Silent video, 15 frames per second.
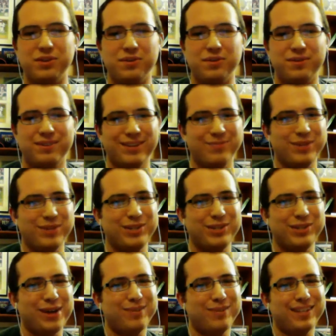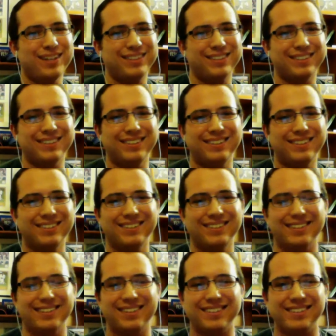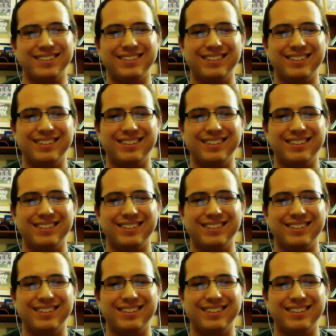Yeah, it made you happy. That's good. That's good.